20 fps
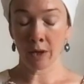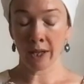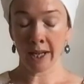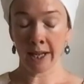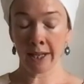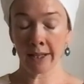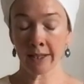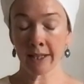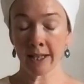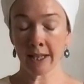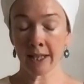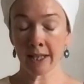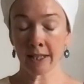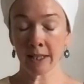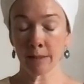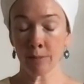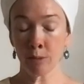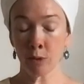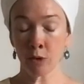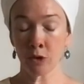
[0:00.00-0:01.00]
into
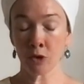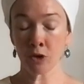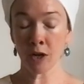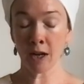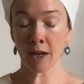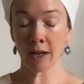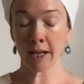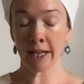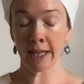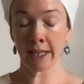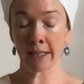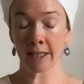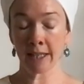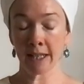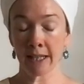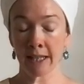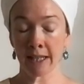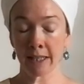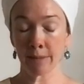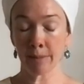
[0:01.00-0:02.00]
this mudra, into
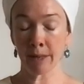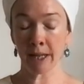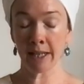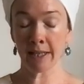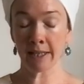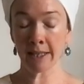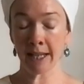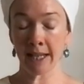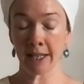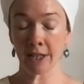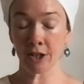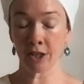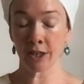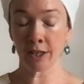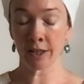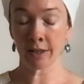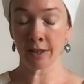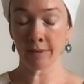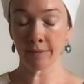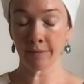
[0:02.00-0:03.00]
this
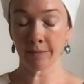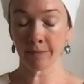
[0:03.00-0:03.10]
meditation.